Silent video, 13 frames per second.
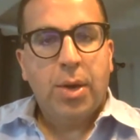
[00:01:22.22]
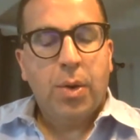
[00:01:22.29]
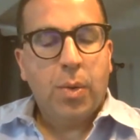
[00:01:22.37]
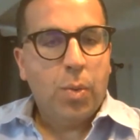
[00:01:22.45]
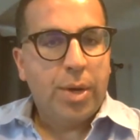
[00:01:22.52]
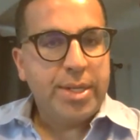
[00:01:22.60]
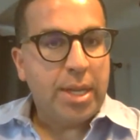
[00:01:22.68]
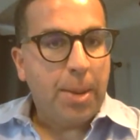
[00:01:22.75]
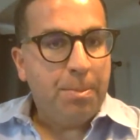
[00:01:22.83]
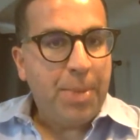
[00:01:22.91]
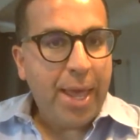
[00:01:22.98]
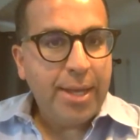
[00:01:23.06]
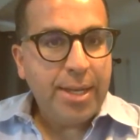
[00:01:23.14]
was it a
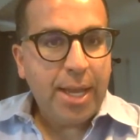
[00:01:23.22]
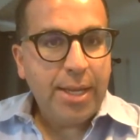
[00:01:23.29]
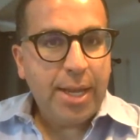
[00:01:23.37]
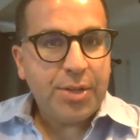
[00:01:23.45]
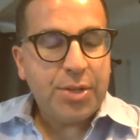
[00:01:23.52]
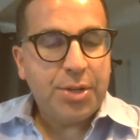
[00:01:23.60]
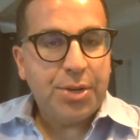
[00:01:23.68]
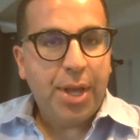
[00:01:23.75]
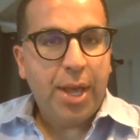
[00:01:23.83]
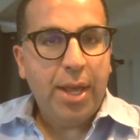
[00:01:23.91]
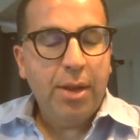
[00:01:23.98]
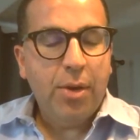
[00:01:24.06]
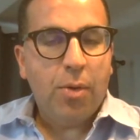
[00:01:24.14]
Band-Aid
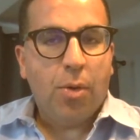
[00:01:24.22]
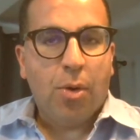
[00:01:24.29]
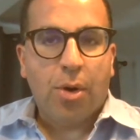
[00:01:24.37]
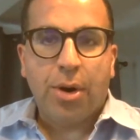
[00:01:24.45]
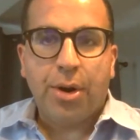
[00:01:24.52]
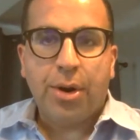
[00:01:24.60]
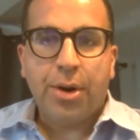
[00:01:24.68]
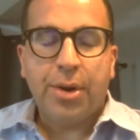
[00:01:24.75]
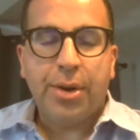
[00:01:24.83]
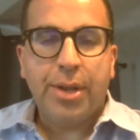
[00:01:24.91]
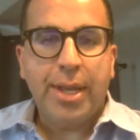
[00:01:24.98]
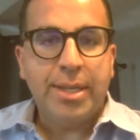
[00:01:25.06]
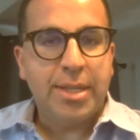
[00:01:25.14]
yesterday, or
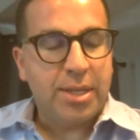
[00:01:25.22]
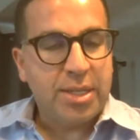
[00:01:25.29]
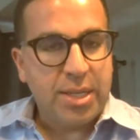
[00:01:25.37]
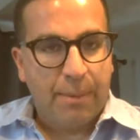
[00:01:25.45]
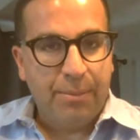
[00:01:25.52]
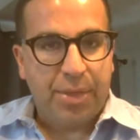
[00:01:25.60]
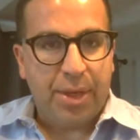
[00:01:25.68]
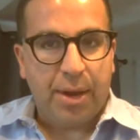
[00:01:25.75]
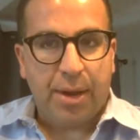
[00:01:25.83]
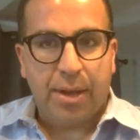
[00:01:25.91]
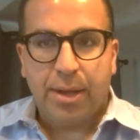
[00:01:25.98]
is it something?